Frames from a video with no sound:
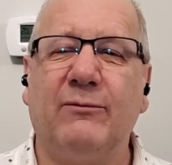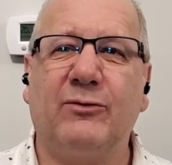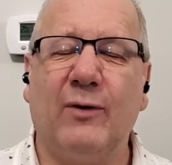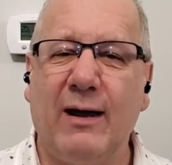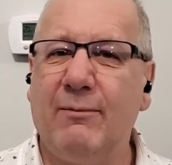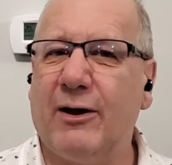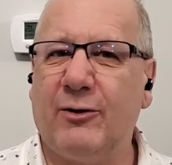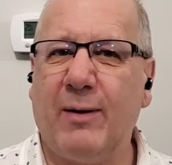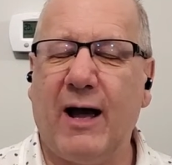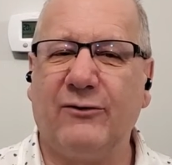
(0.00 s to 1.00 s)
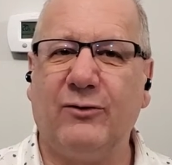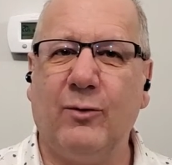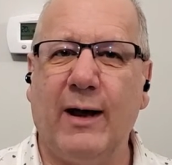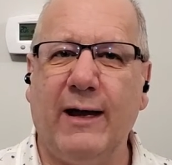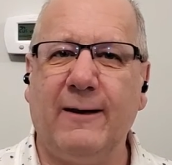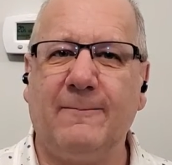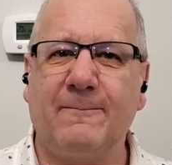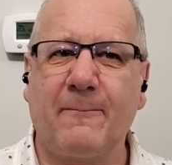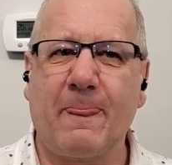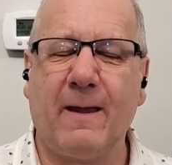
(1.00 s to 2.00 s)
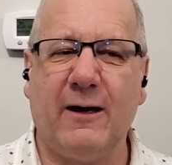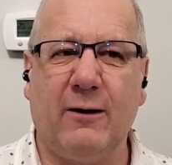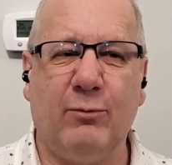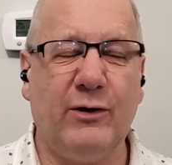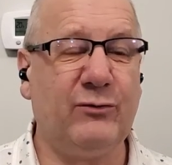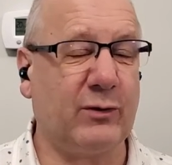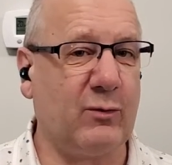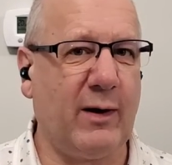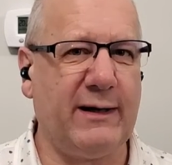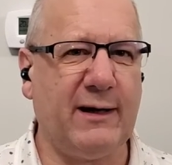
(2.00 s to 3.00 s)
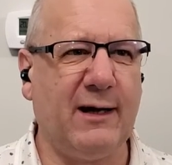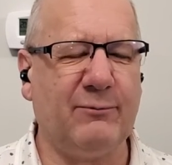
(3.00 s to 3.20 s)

grandmother passed away, and our boys were quite young.